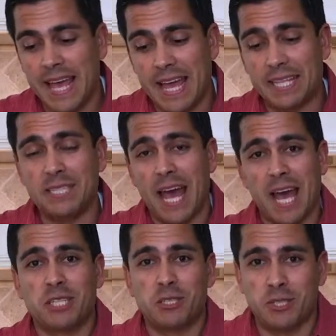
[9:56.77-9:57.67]
It's
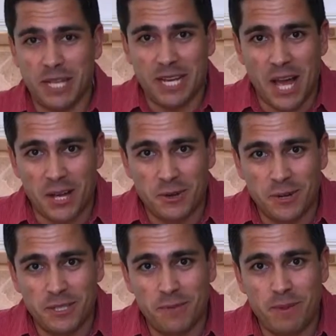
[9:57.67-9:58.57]
actually not
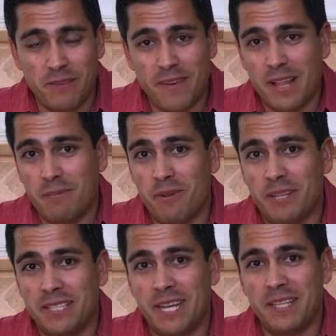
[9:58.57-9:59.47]
going to be available
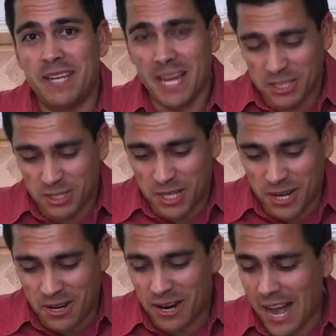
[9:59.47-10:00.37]
until next
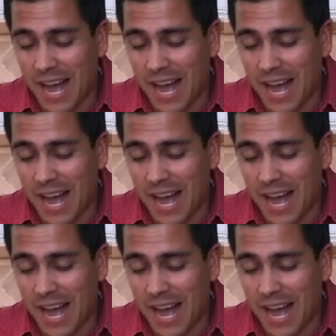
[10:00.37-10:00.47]
year.